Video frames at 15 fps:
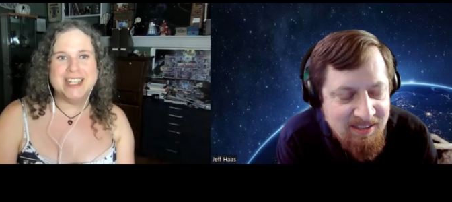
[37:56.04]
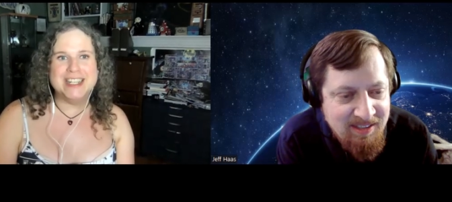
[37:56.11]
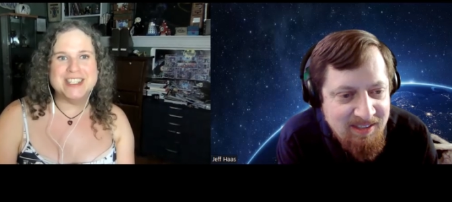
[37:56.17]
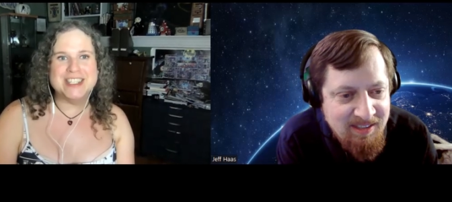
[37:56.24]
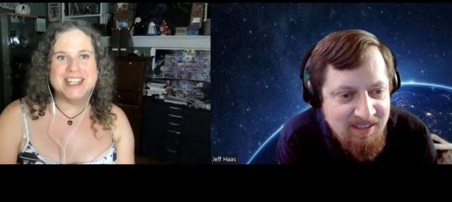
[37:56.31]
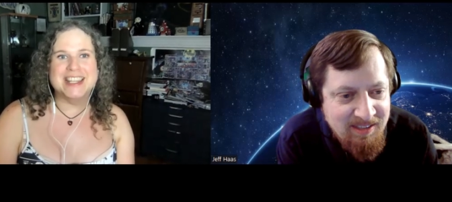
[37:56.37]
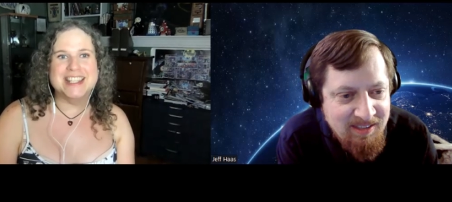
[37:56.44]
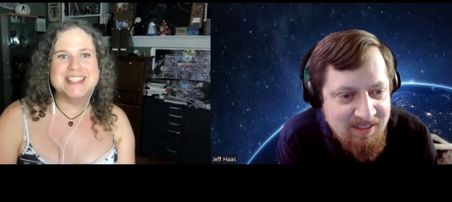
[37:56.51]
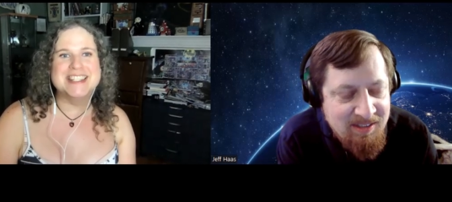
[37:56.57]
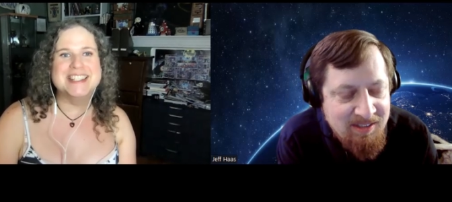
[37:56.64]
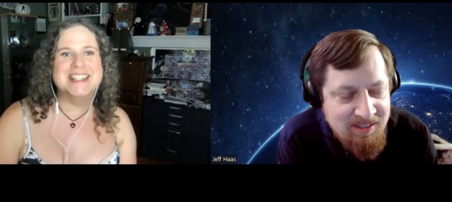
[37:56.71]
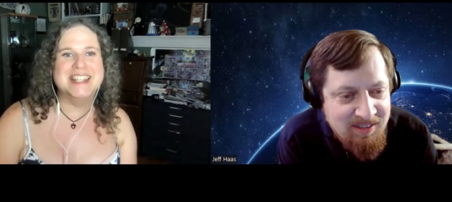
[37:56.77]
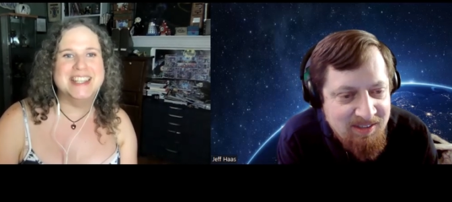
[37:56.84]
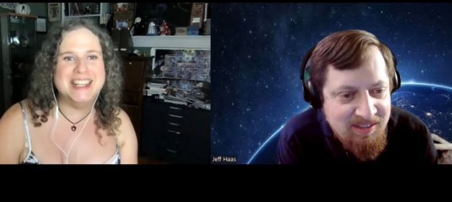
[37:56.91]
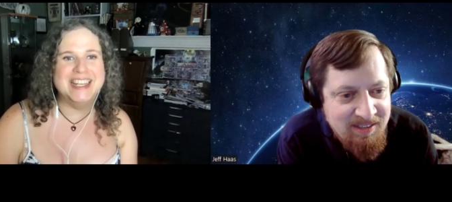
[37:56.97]
Speaker 1: Age. Like this
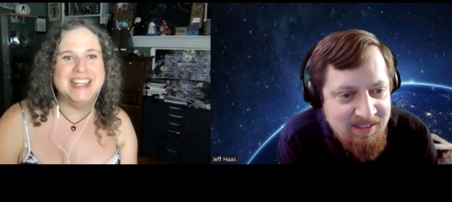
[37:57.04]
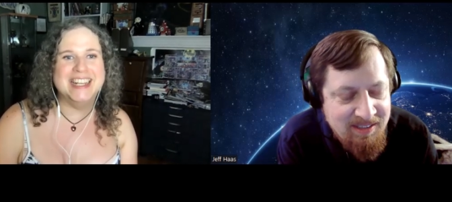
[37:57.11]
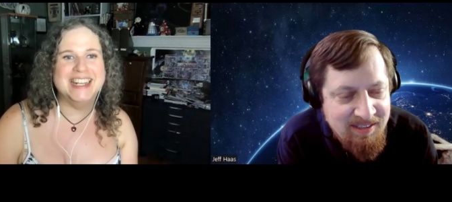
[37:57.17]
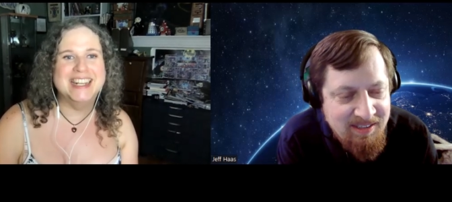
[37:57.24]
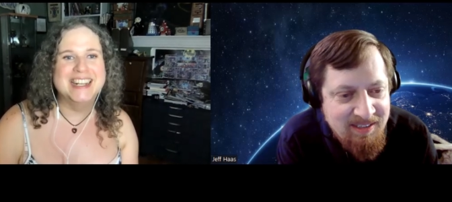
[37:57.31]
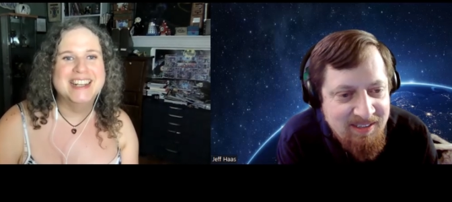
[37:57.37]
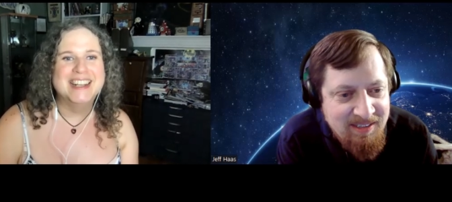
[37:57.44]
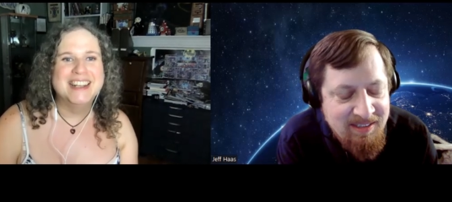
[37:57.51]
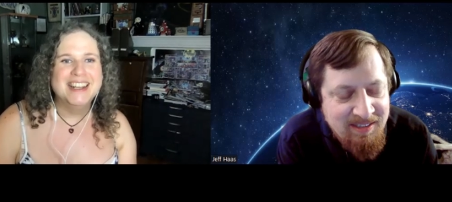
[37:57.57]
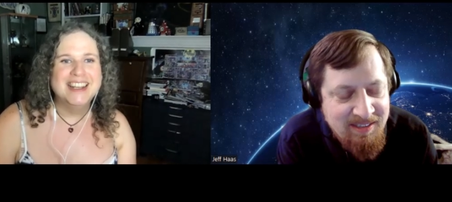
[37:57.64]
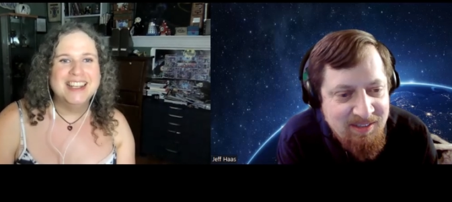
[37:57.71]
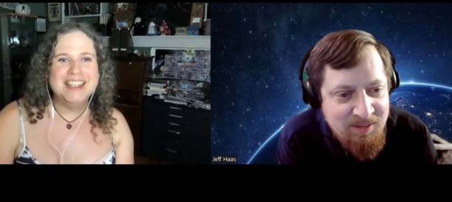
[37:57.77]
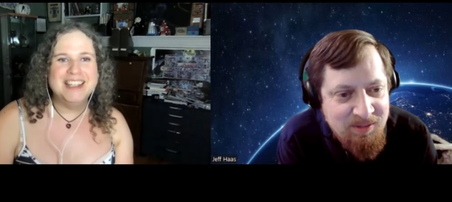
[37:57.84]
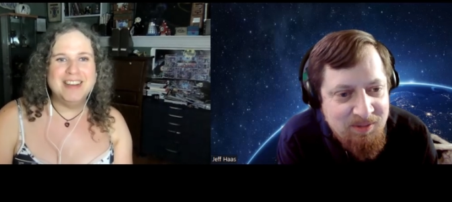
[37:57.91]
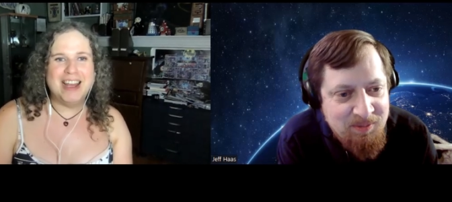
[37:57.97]
is the thing
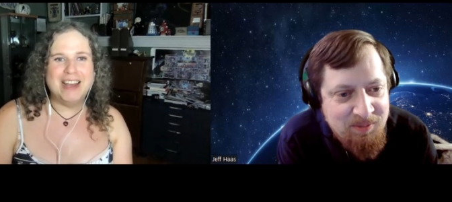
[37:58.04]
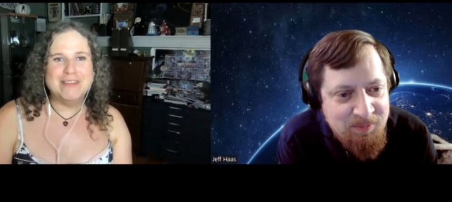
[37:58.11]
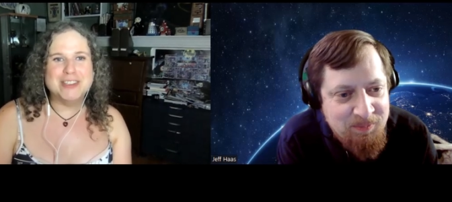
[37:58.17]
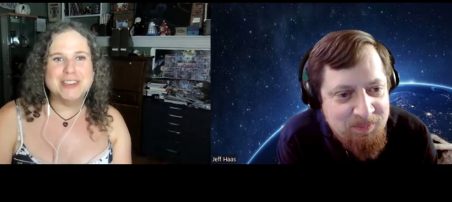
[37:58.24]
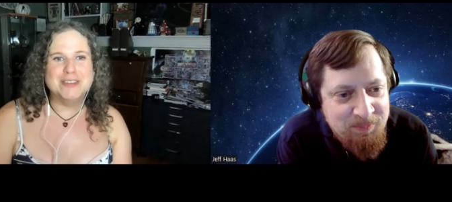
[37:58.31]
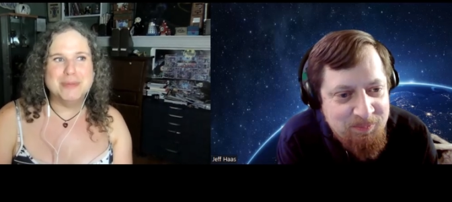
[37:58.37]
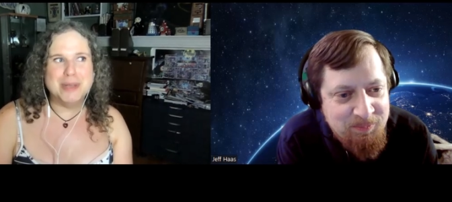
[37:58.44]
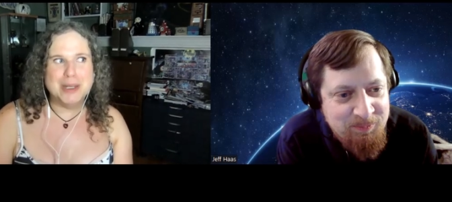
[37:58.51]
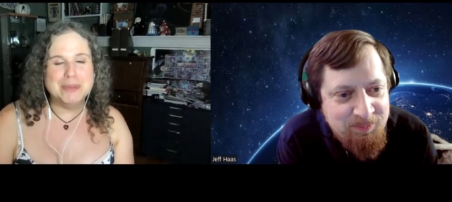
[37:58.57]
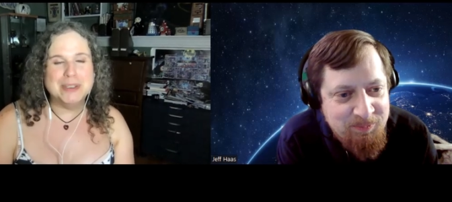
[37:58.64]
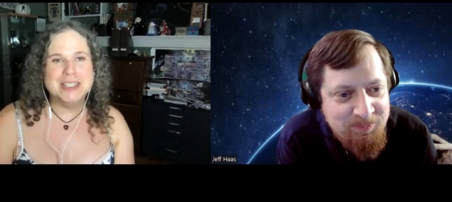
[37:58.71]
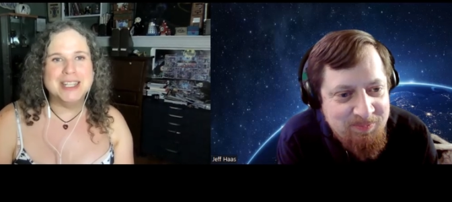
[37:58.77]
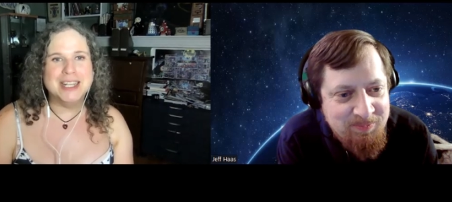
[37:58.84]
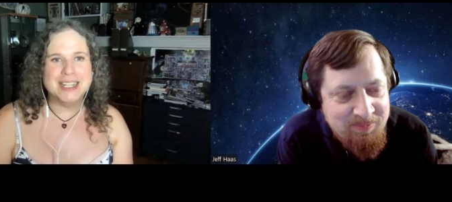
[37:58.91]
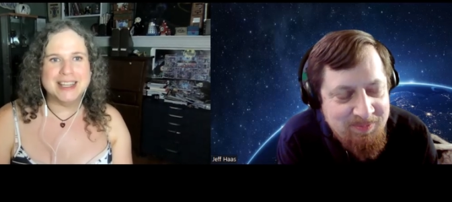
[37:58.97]
you have to
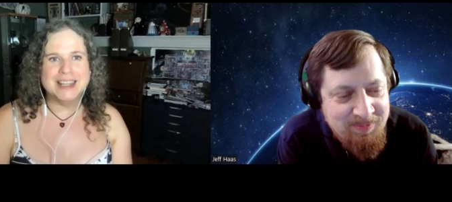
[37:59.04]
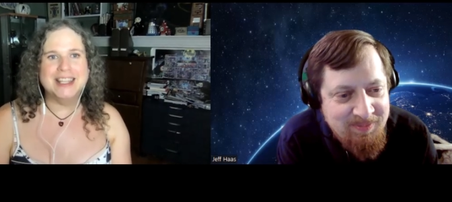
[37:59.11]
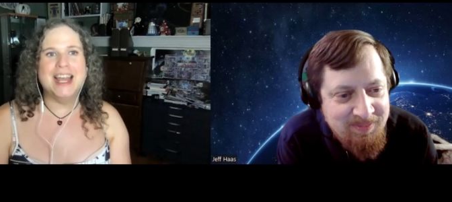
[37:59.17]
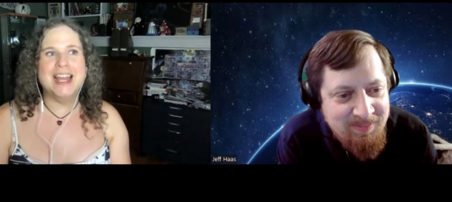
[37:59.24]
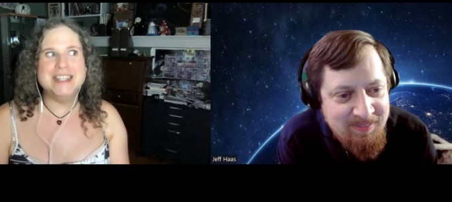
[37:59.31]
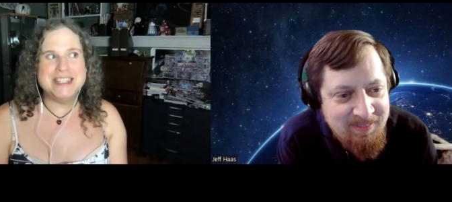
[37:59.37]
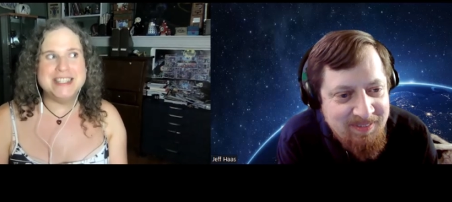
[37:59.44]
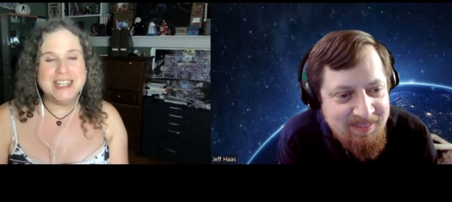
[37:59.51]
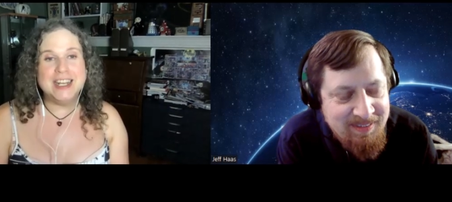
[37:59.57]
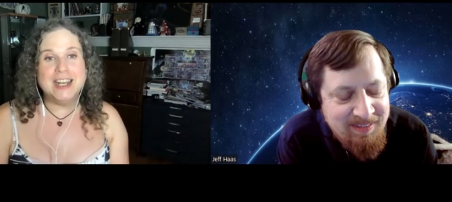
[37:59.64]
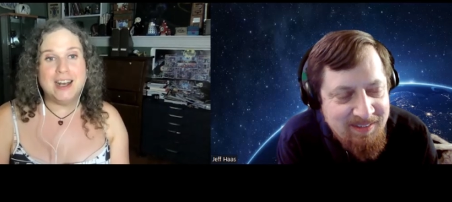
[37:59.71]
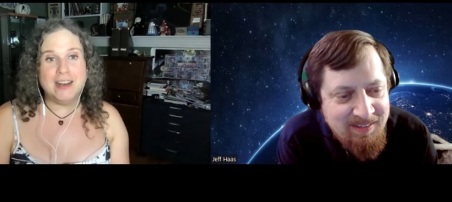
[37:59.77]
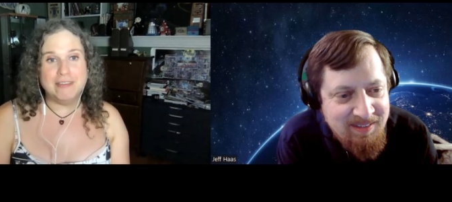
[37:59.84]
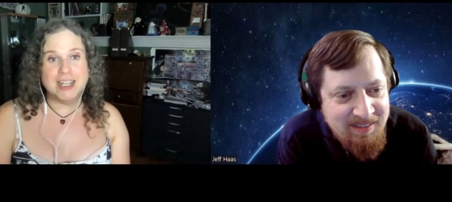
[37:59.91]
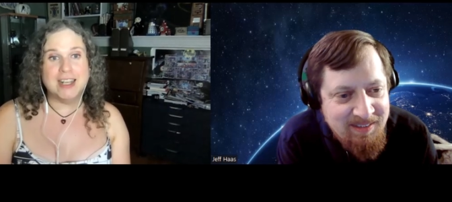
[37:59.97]
remember, like the
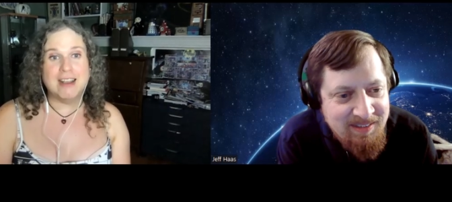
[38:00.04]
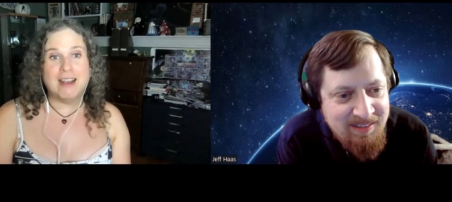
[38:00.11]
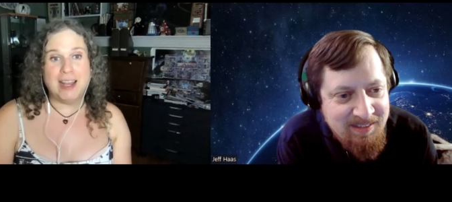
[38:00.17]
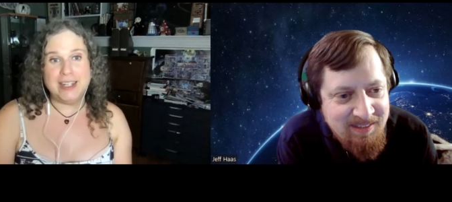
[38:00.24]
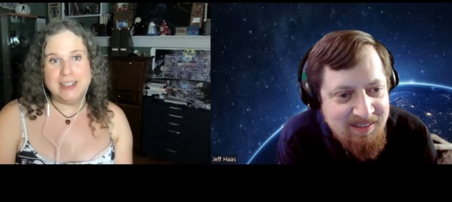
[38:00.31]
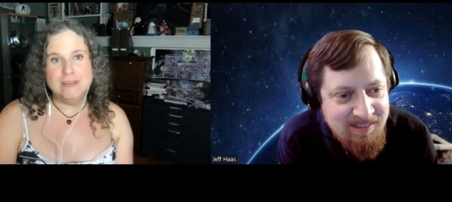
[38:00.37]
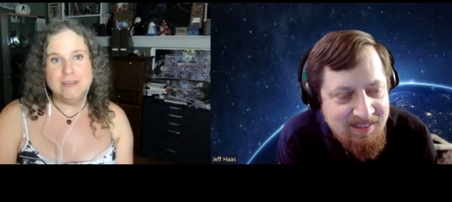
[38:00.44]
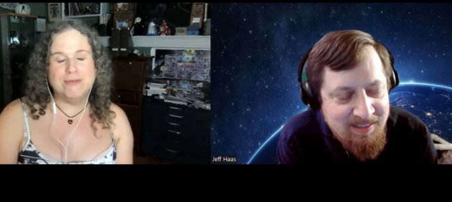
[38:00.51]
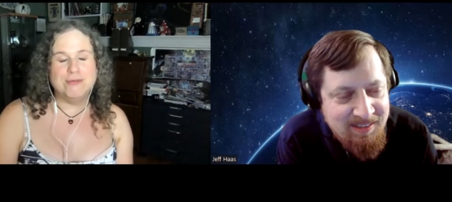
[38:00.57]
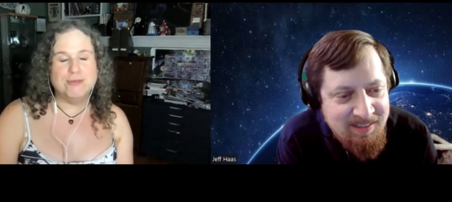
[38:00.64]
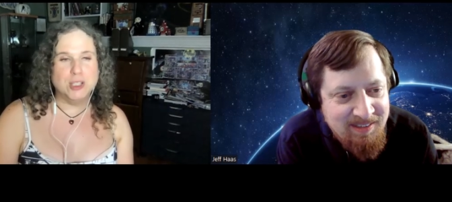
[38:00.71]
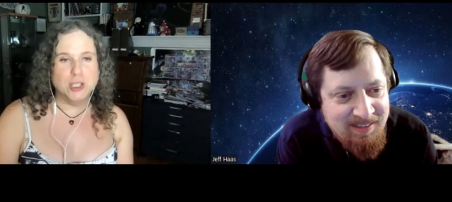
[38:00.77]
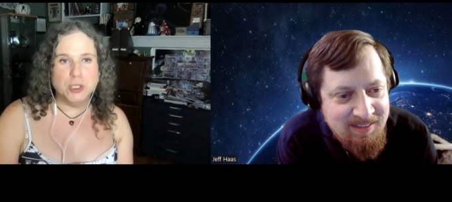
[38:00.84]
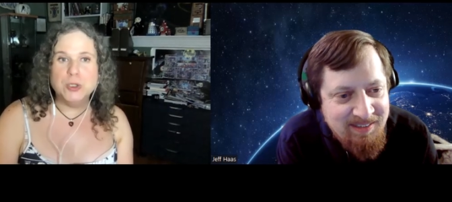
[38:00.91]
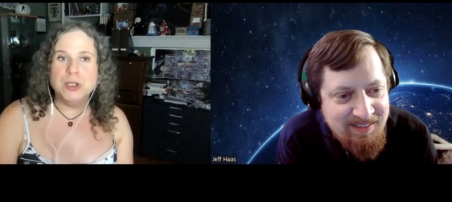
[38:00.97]
idea of a guy who
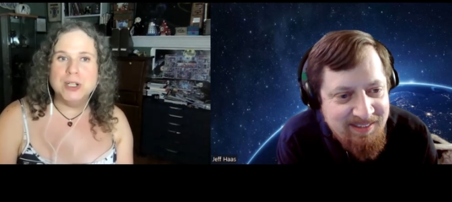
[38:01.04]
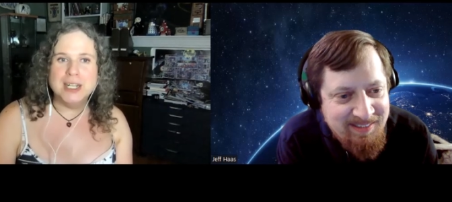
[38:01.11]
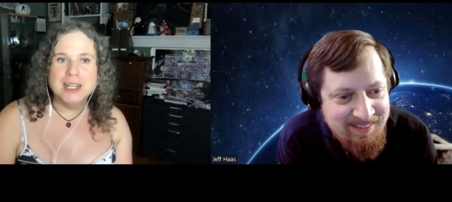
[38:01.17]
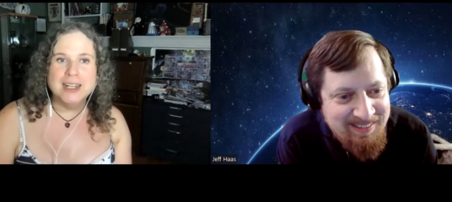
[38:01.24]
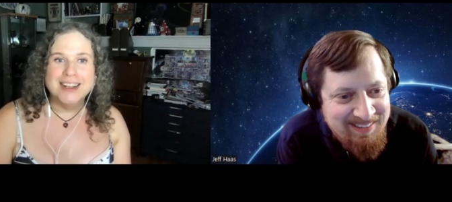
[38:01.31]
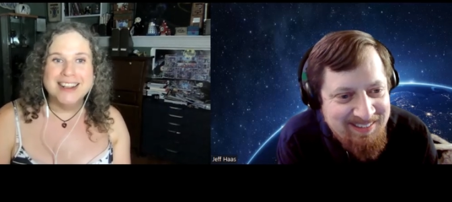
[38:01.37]
flew